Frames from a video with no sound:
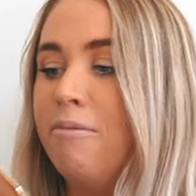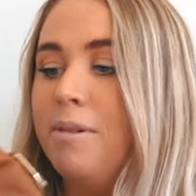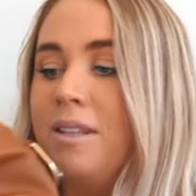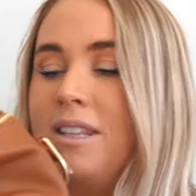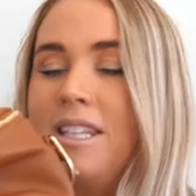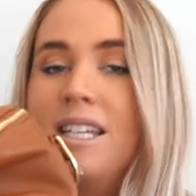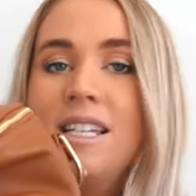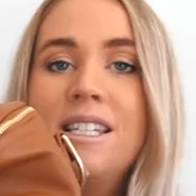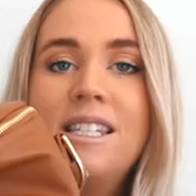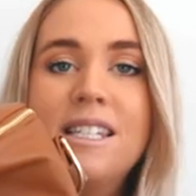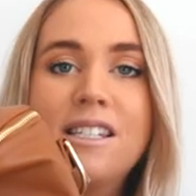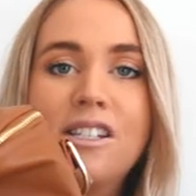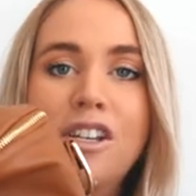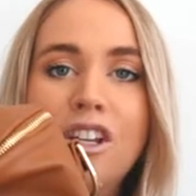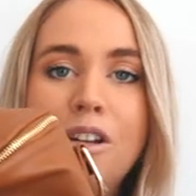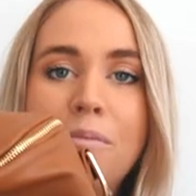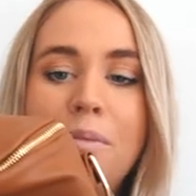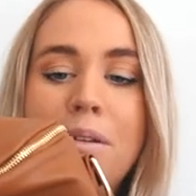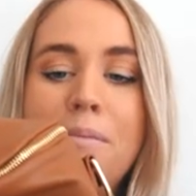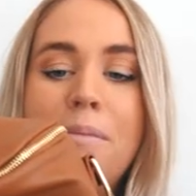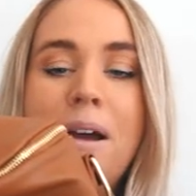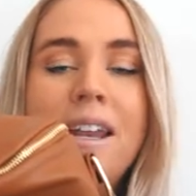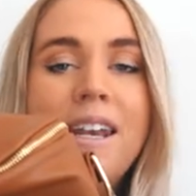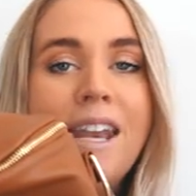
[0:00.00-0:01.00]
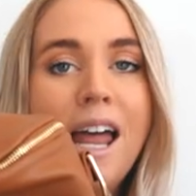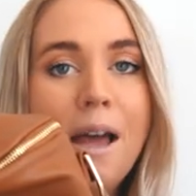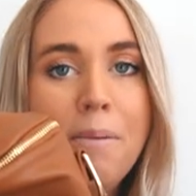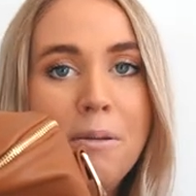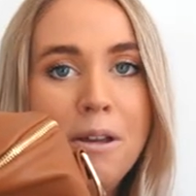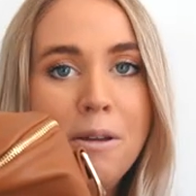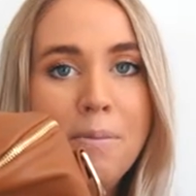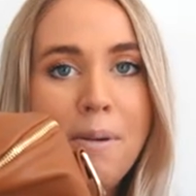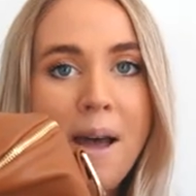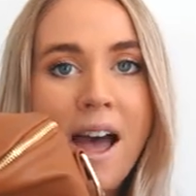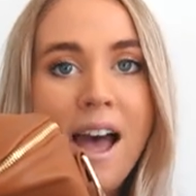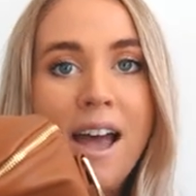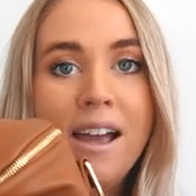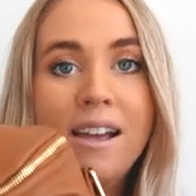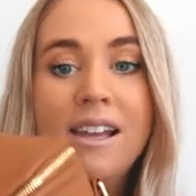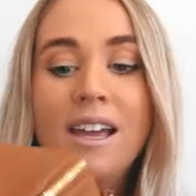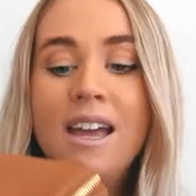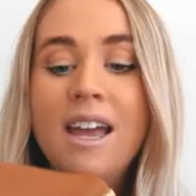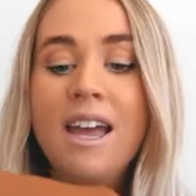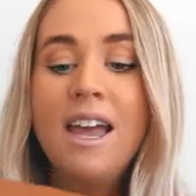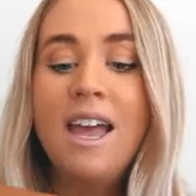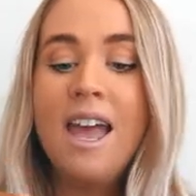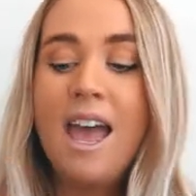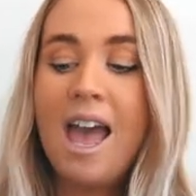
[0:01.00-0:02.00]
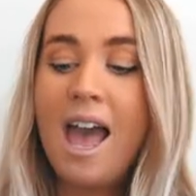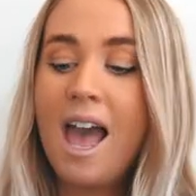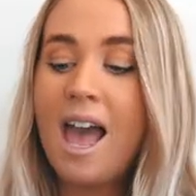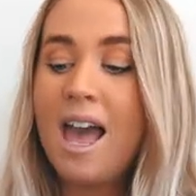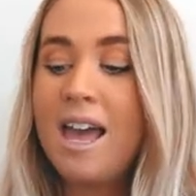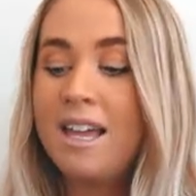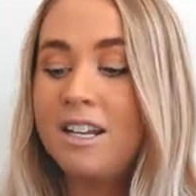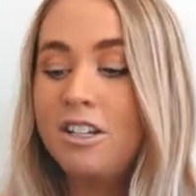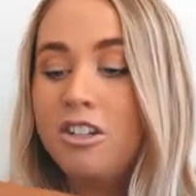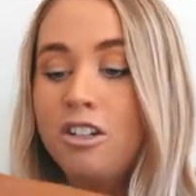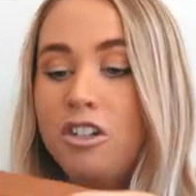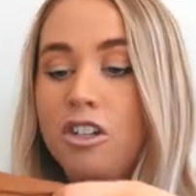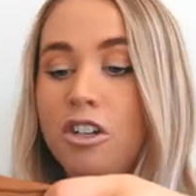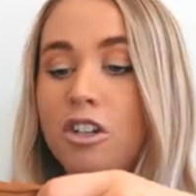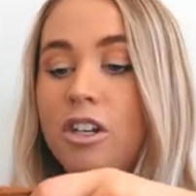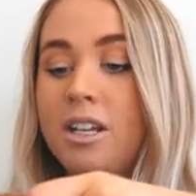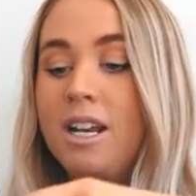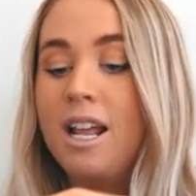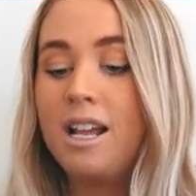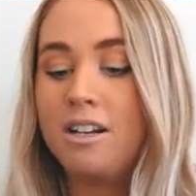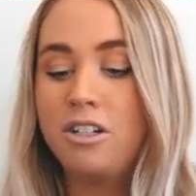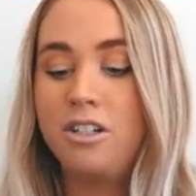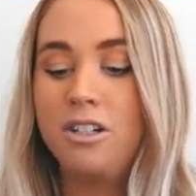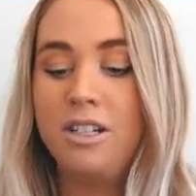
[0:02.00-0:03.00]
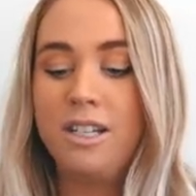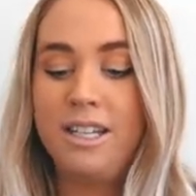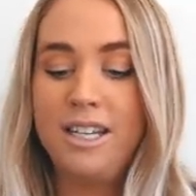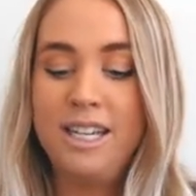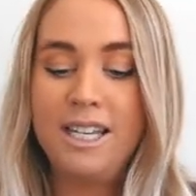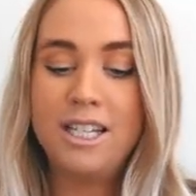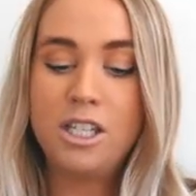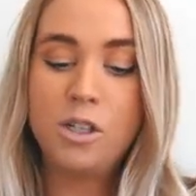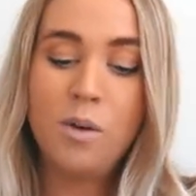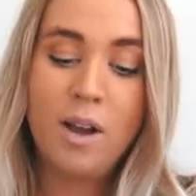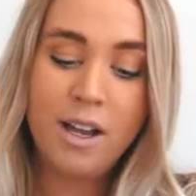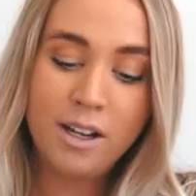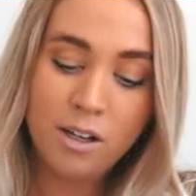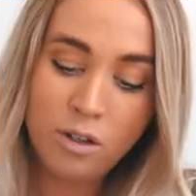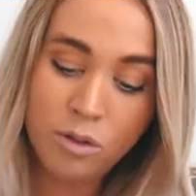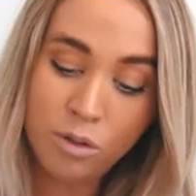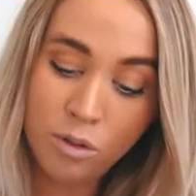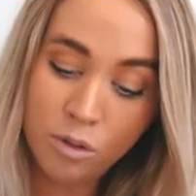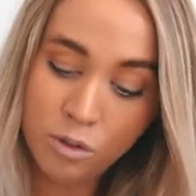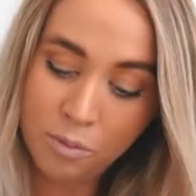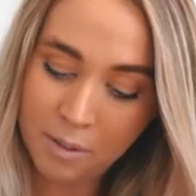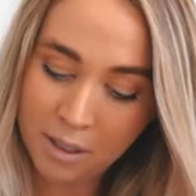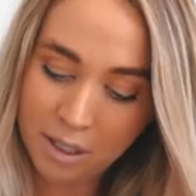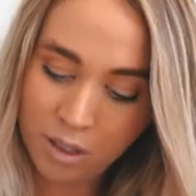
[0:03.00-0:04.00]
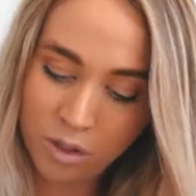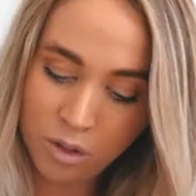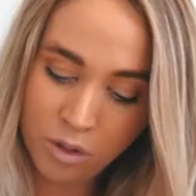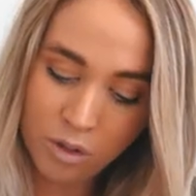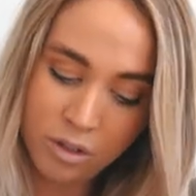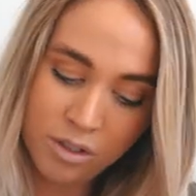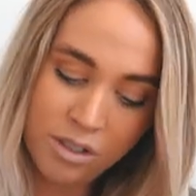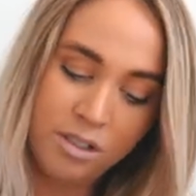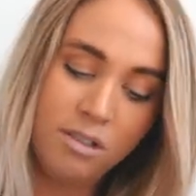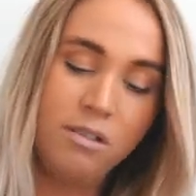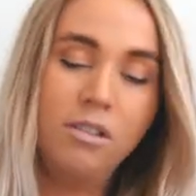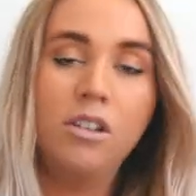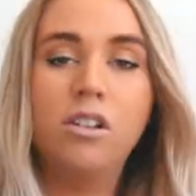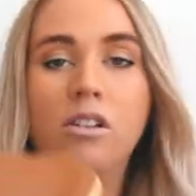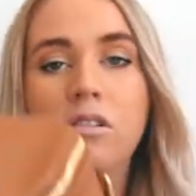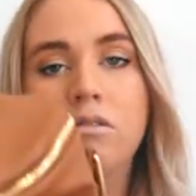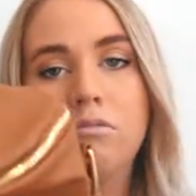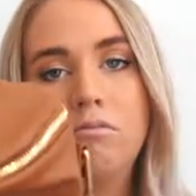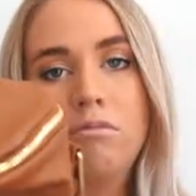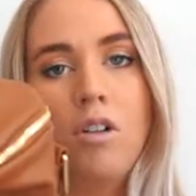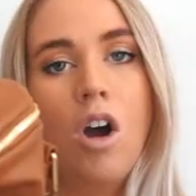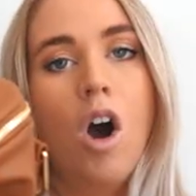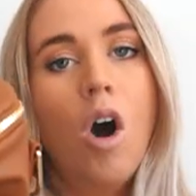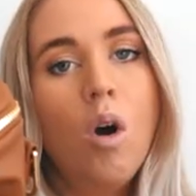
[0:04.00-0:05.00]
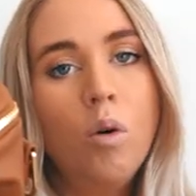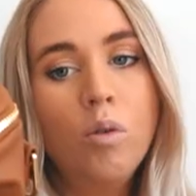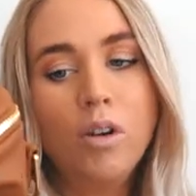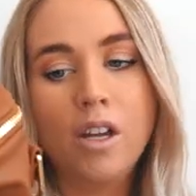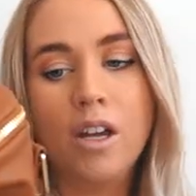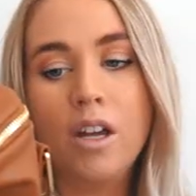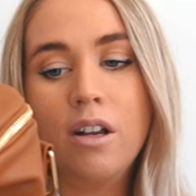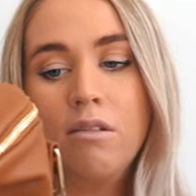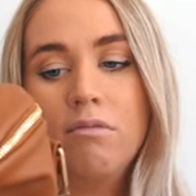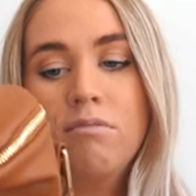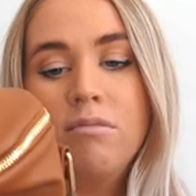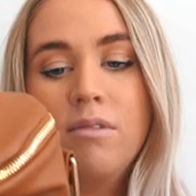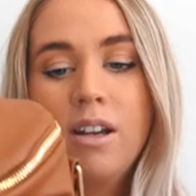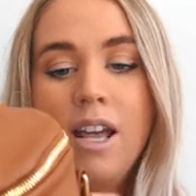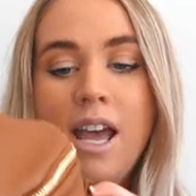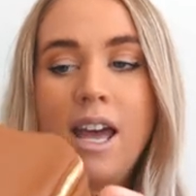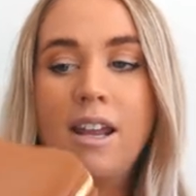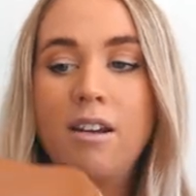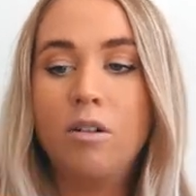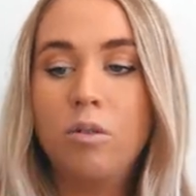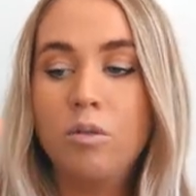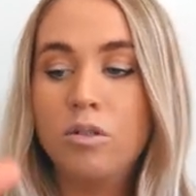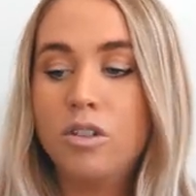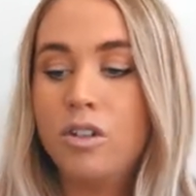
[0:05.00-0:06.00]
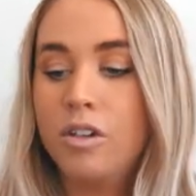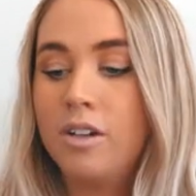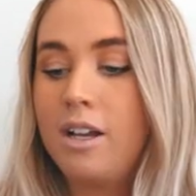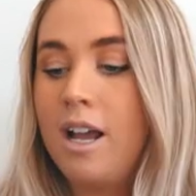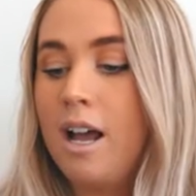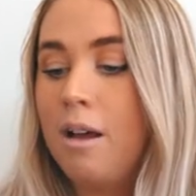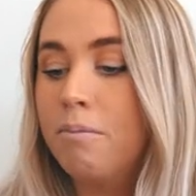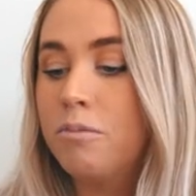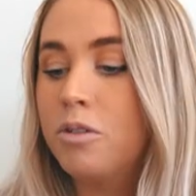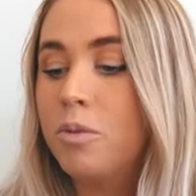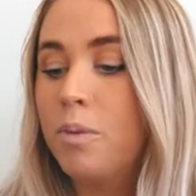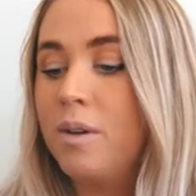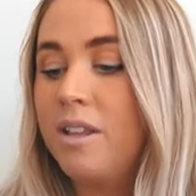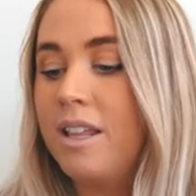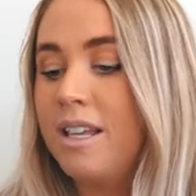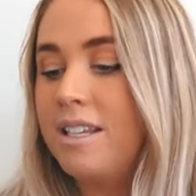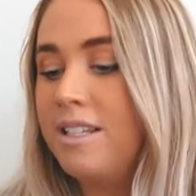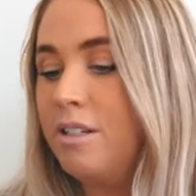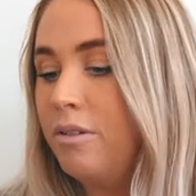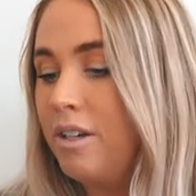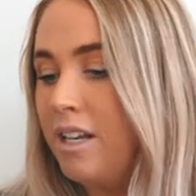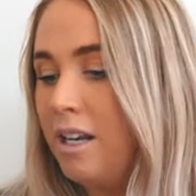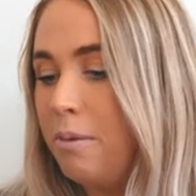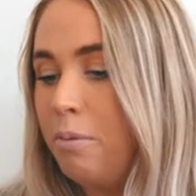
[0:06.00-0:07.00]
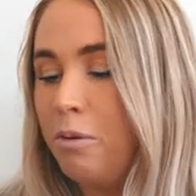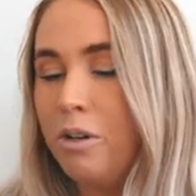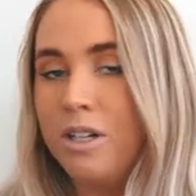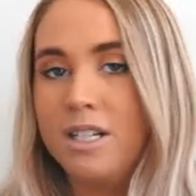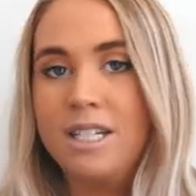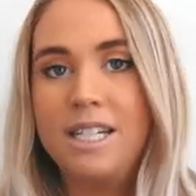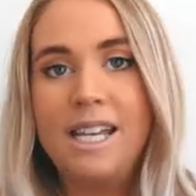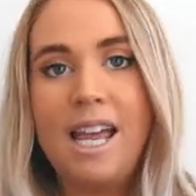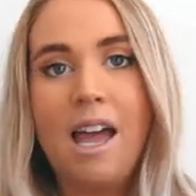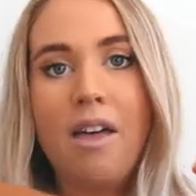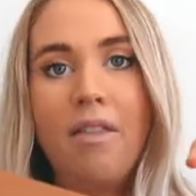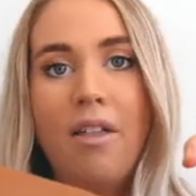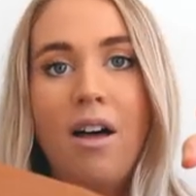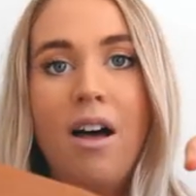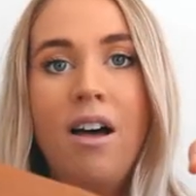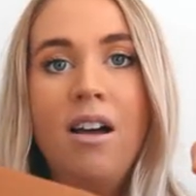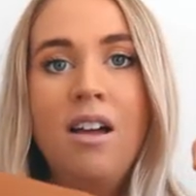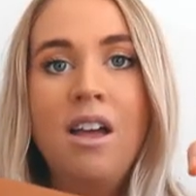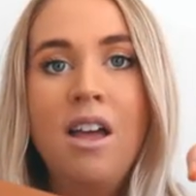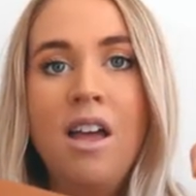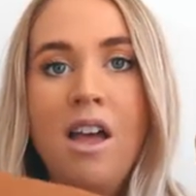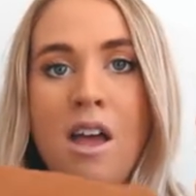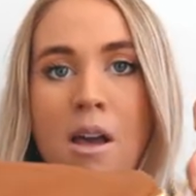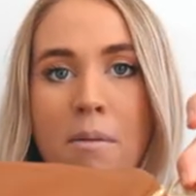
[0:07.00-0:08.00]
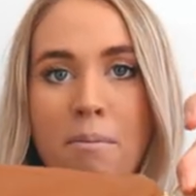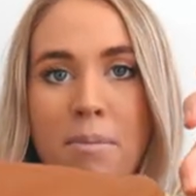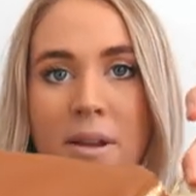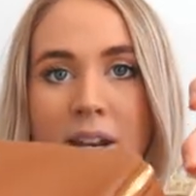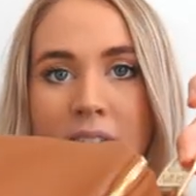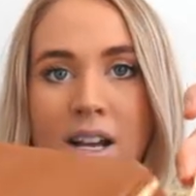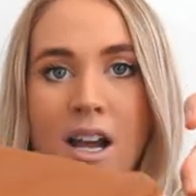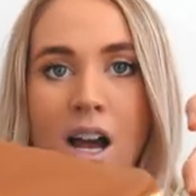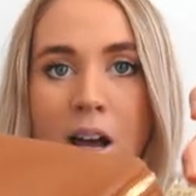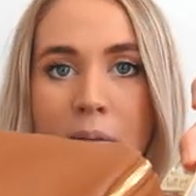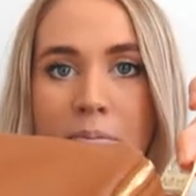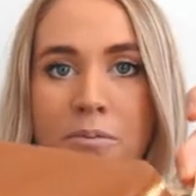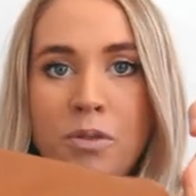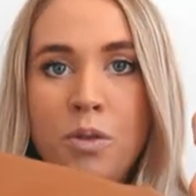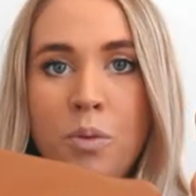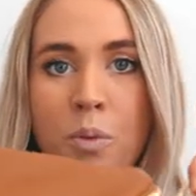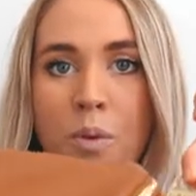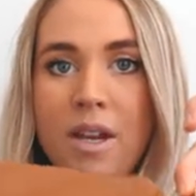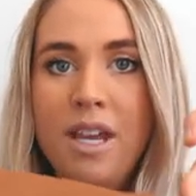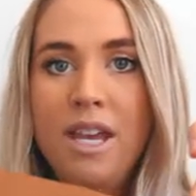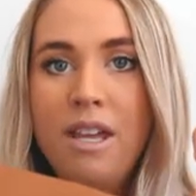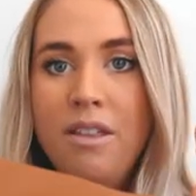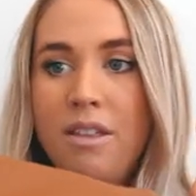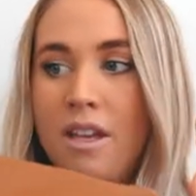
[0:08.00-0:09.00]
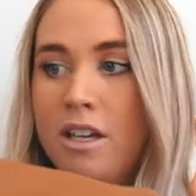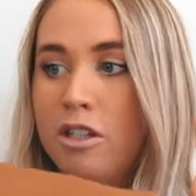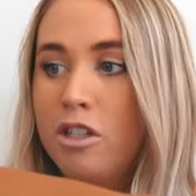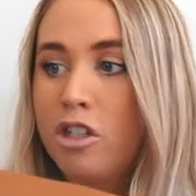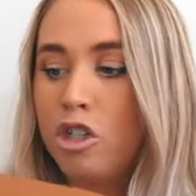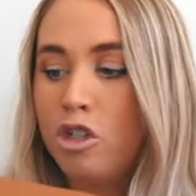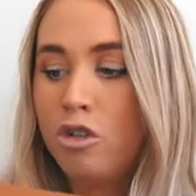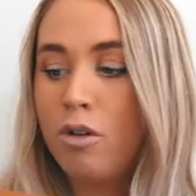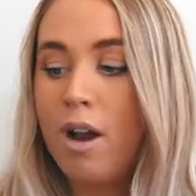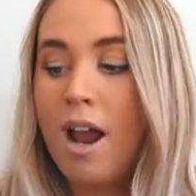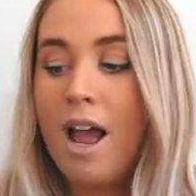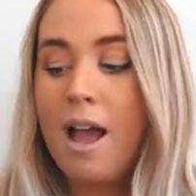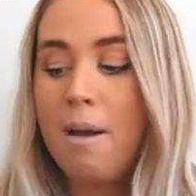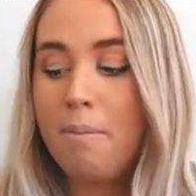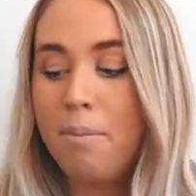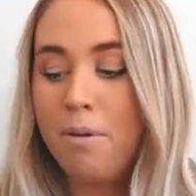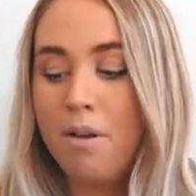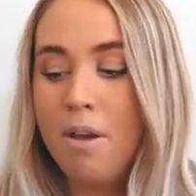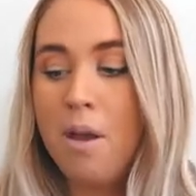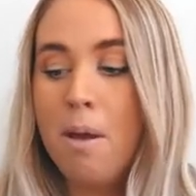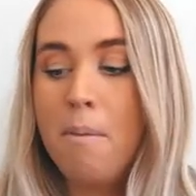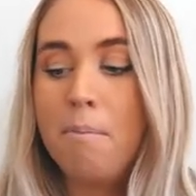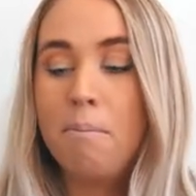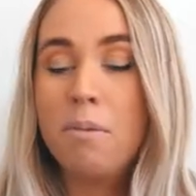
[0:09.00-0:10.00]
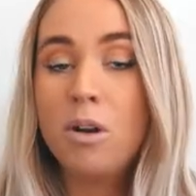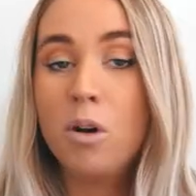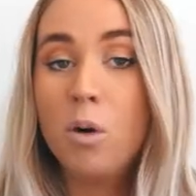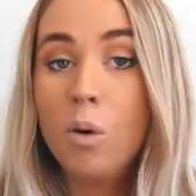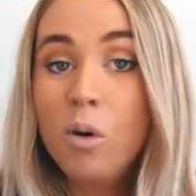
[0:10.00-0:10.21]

But this is going to be my nappy bag and you can actually it's quite cool because you can hold it and it also comes with I still need to put it together but it comes with a strap but